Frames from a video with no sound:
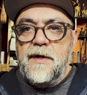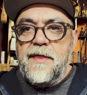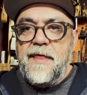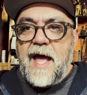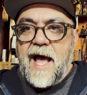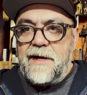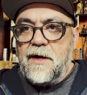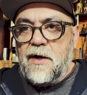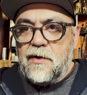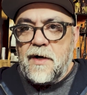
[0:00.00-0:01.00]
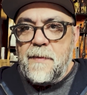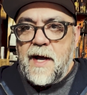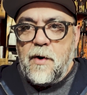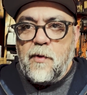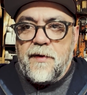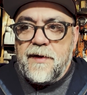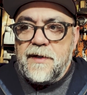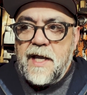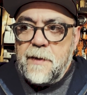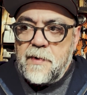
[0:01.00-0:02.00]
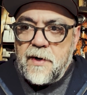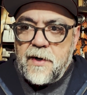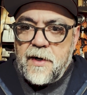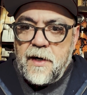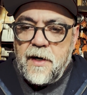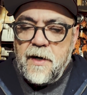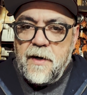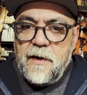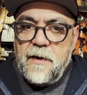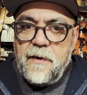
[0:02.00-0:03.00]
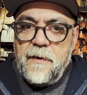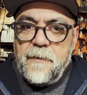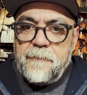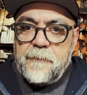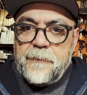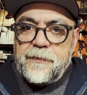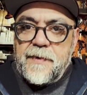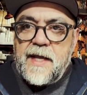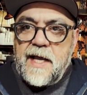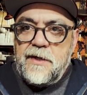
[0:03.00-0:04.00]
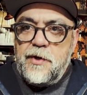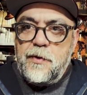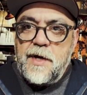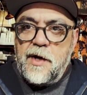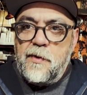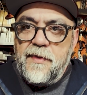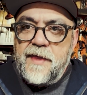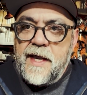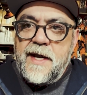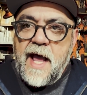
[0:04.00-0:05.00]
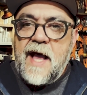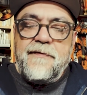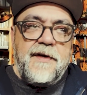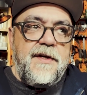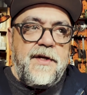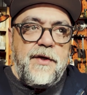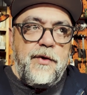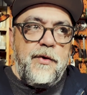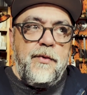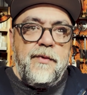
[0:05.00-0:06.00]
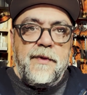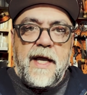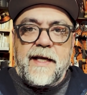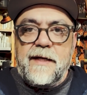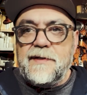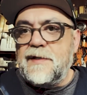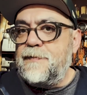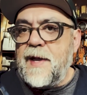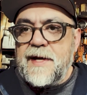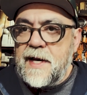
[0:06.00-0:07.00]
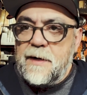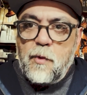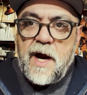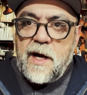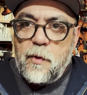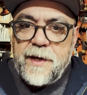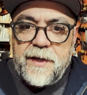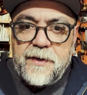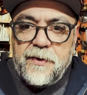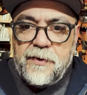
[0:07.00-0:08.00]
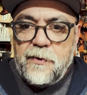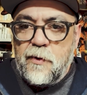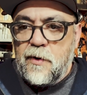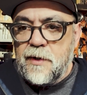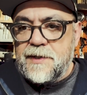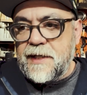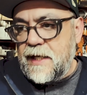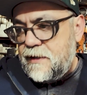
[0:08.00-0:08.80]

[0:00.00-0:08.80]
that dollar amount worth of labor that you don't then have to do, like spend at a wire wheel or to get